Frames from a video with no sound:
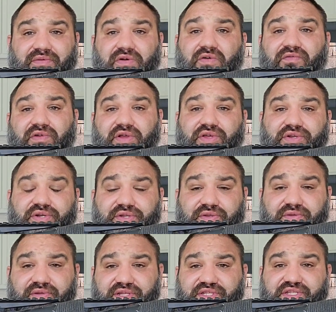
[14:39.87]
over 100
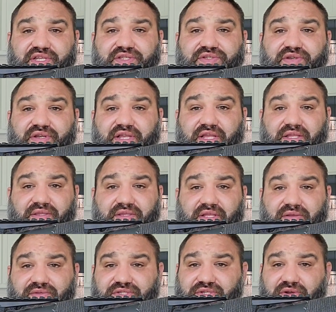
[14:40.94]
degrees yesterday.
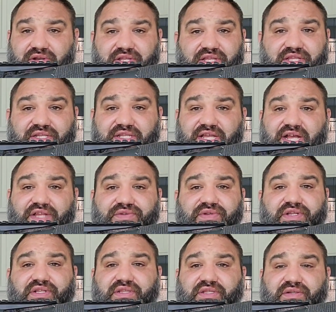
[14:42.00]
I was starting to get
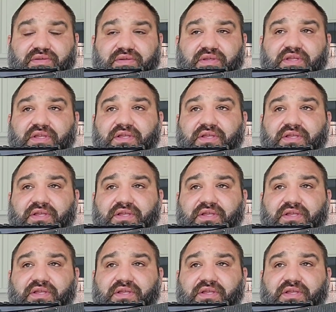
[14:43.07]
dehydrated a little.